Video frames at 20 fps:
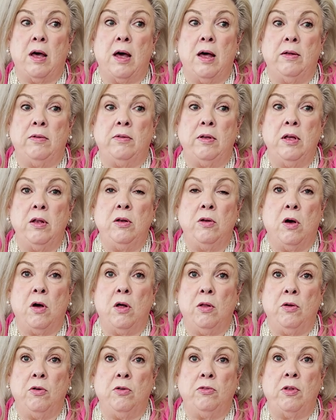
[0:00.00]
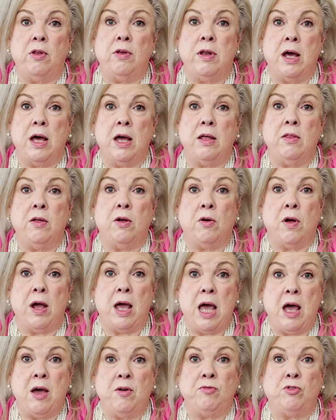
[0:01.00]
$10 a day
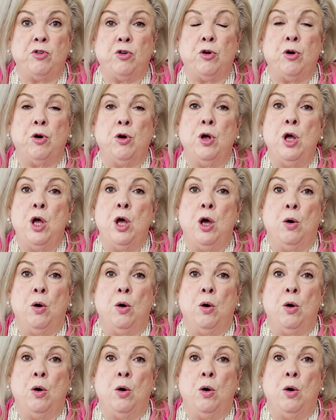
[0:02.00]
thereafter.